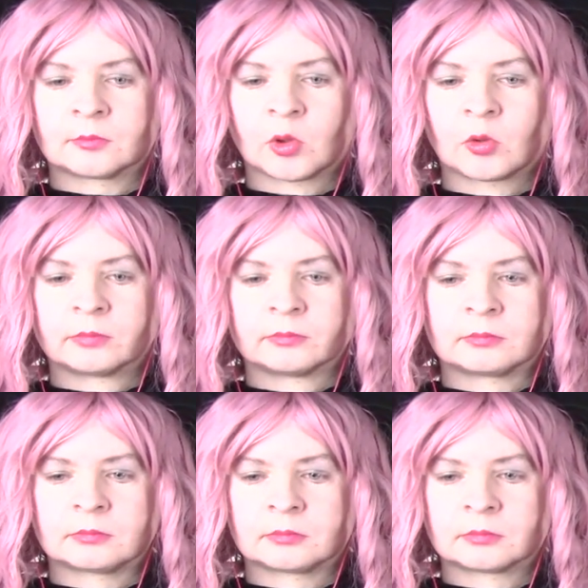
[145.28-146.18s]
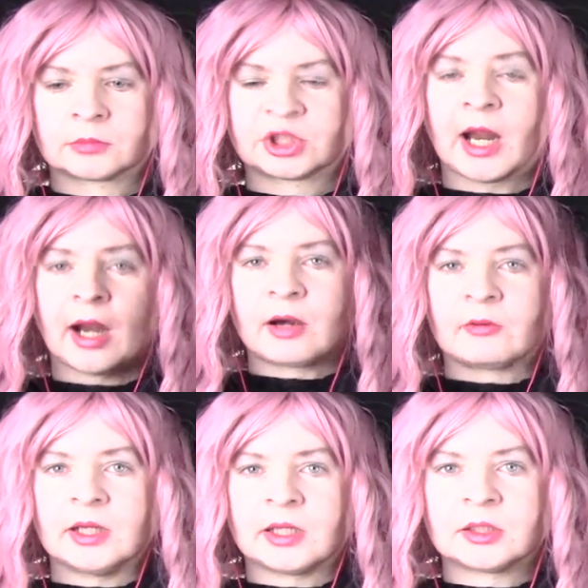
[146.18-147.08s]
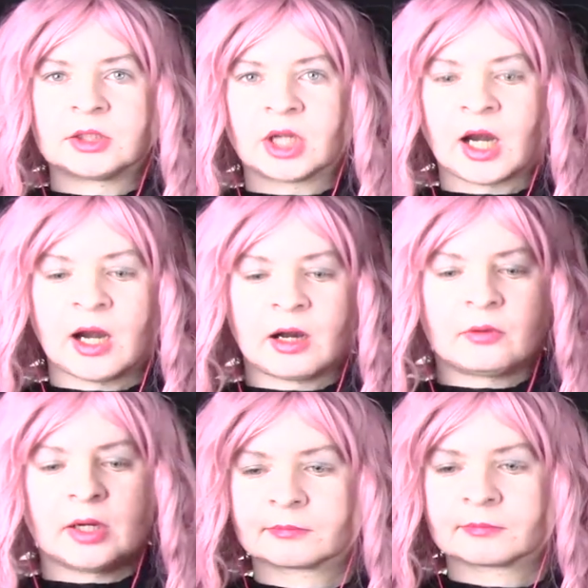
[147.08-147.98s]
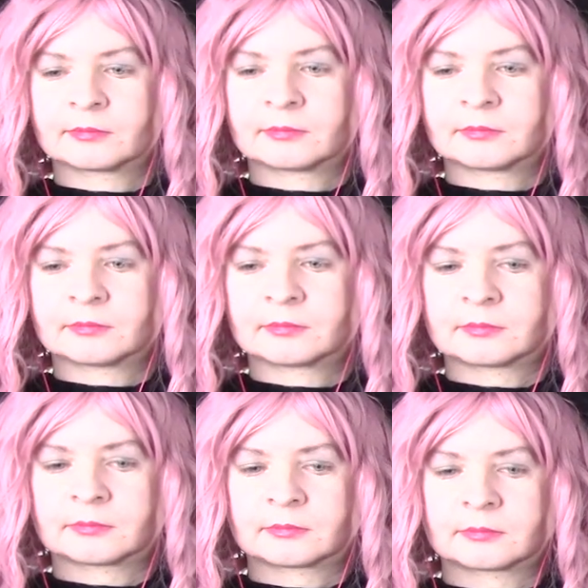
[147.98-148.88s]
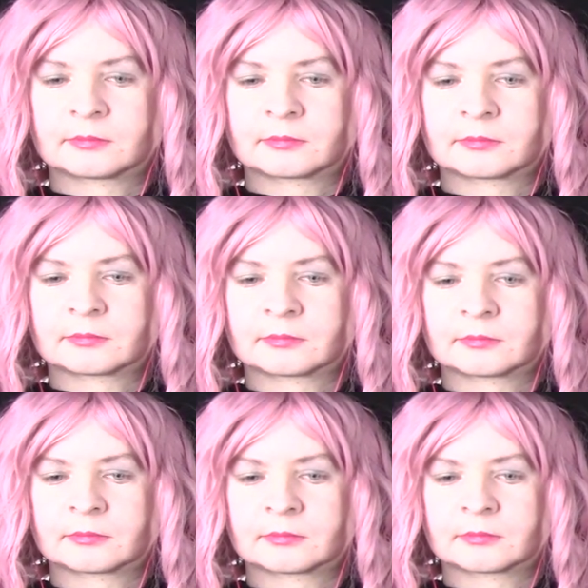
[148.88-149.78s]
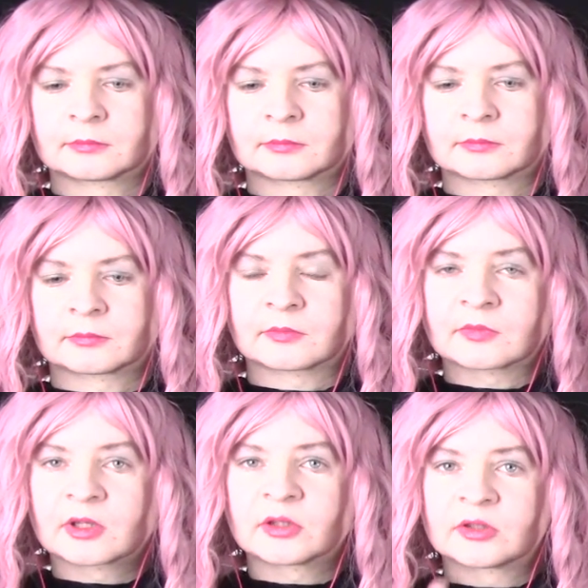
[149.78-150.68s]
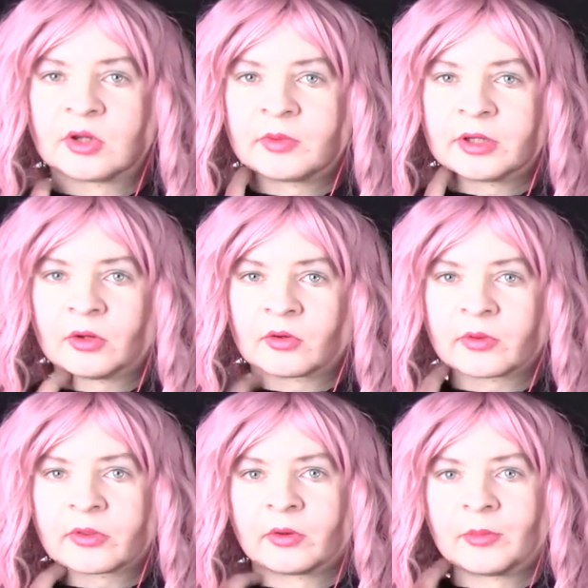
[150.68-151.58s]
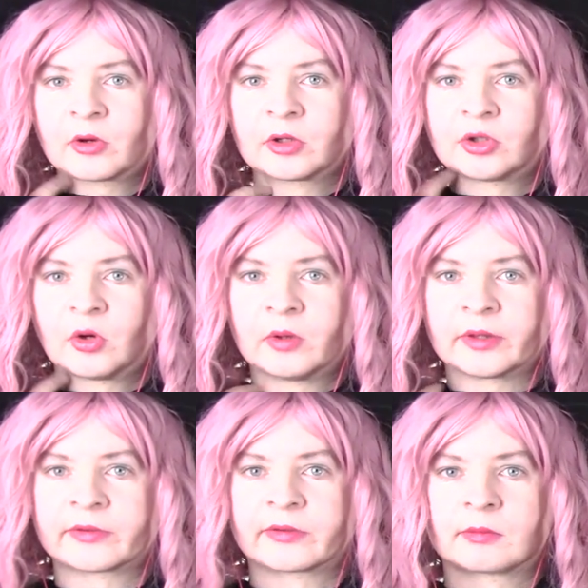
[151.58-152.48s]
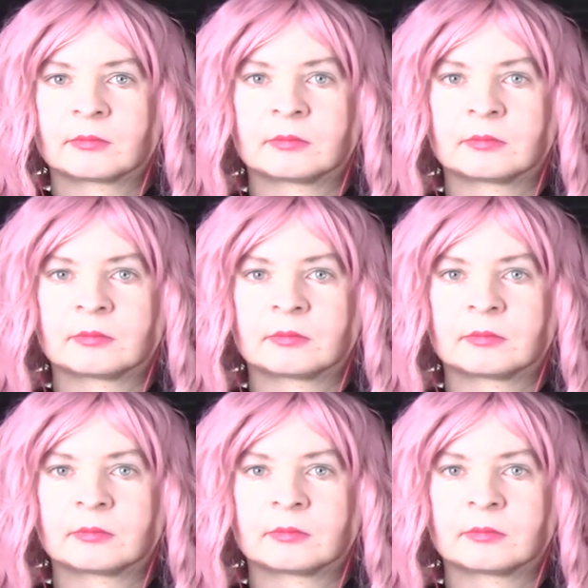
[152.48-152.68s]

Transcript: Well, Jerry, Jerry. Why do we always watch this stuff? Because nobody knows where the remote control is.